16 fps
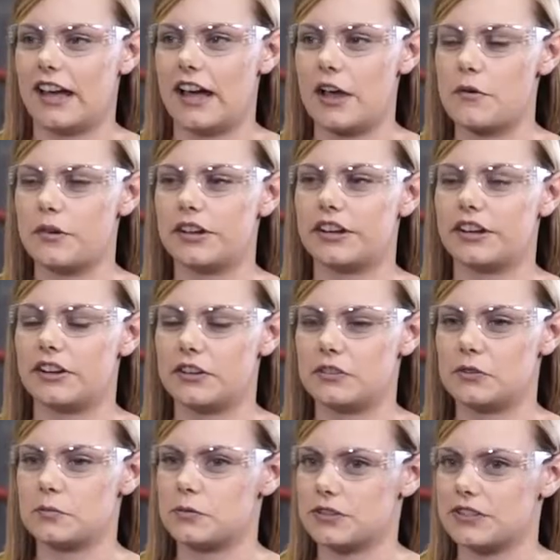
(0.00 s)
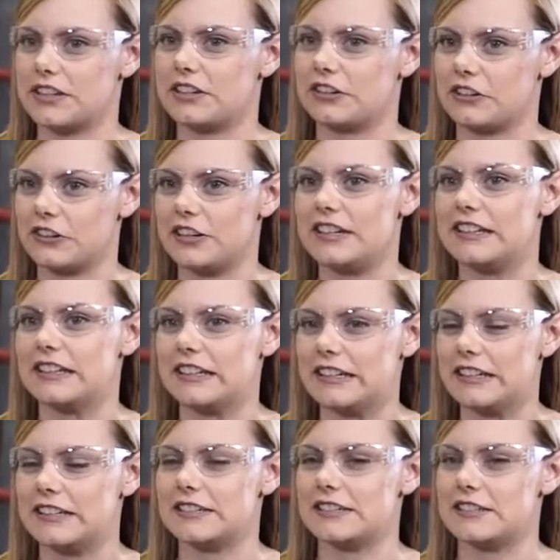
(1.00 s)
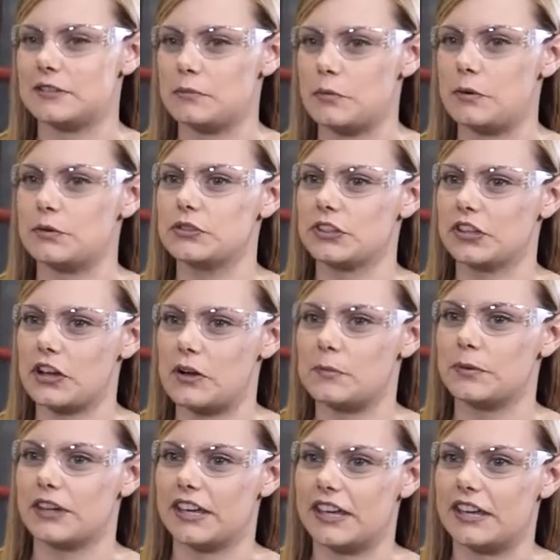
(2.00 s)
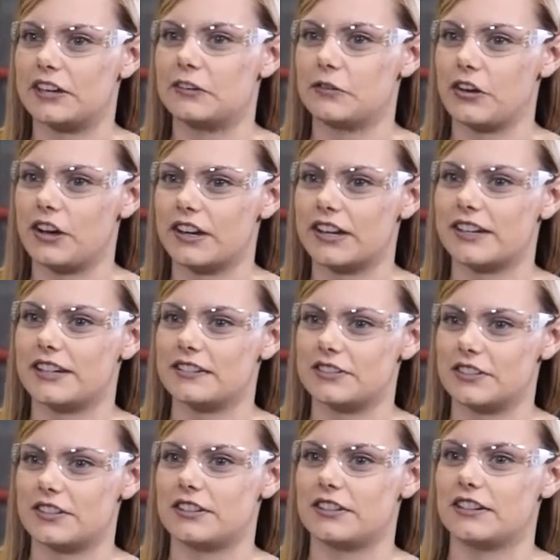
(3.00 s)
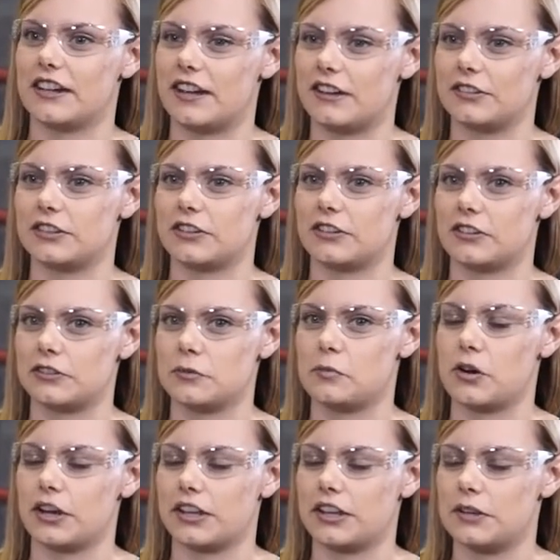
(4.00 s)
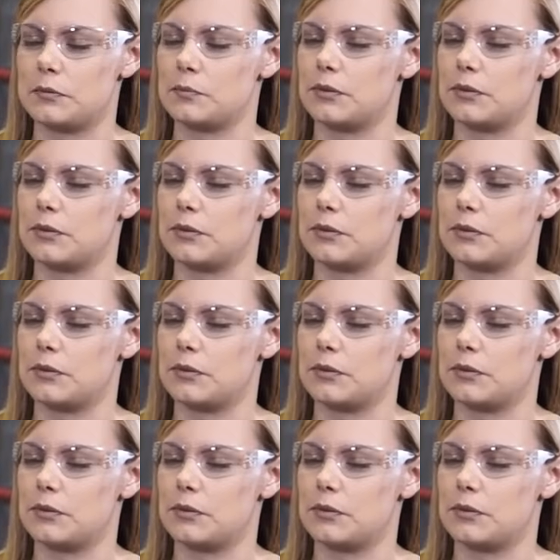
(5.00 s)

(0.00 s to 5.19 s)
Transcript: I would 100% agree that it is the most complicated rocket engine out there on the market,